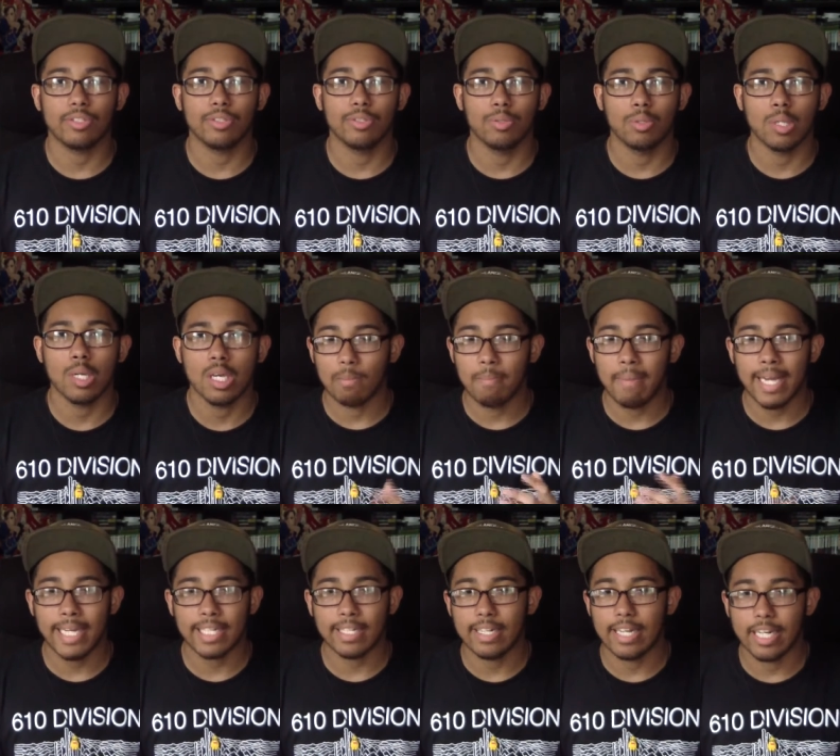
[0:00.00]
to
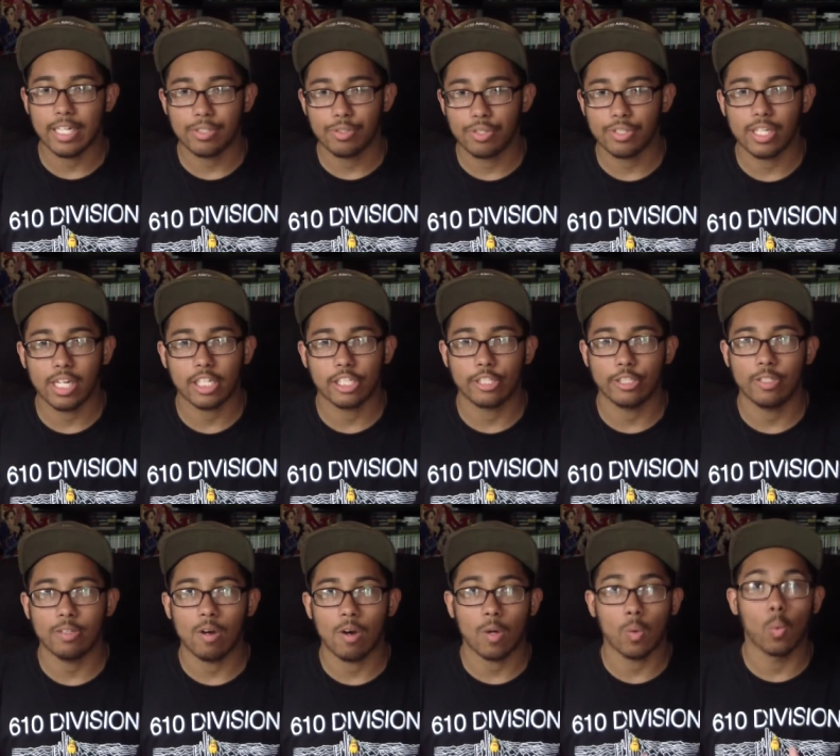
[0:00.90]
make an
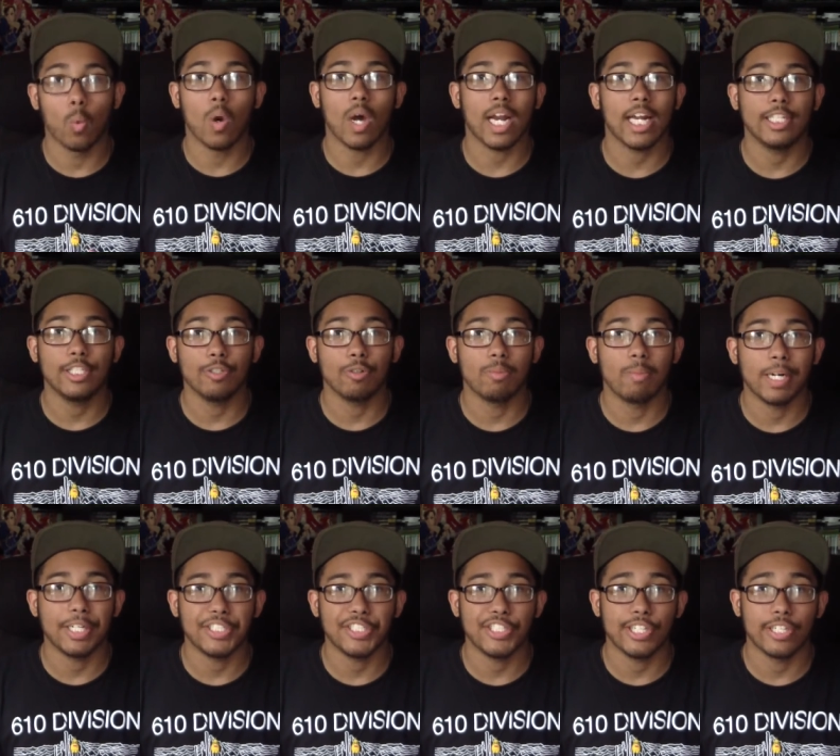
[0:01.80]
introduction on what I do on
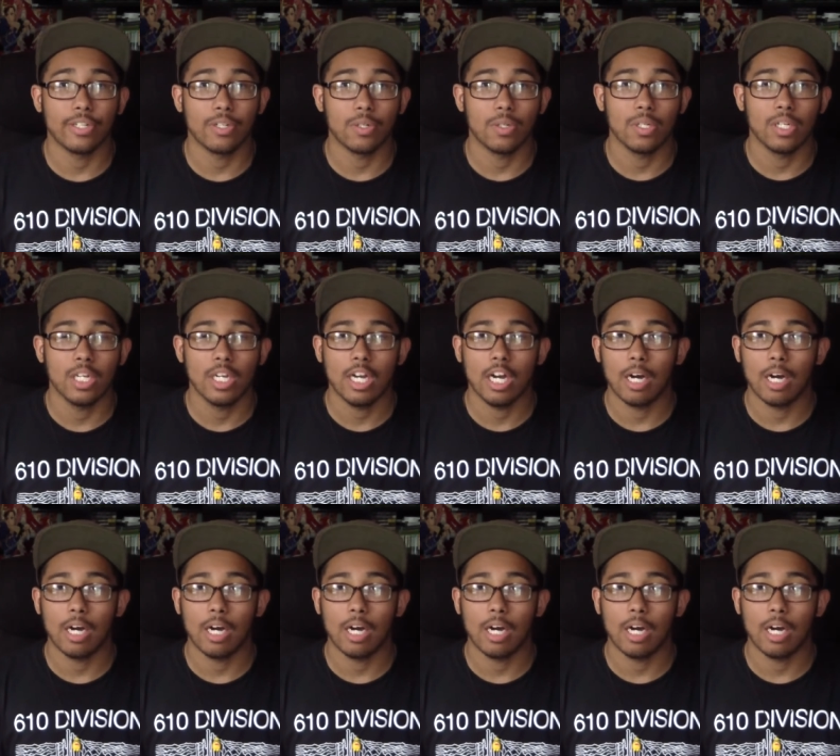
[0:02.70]
my channel,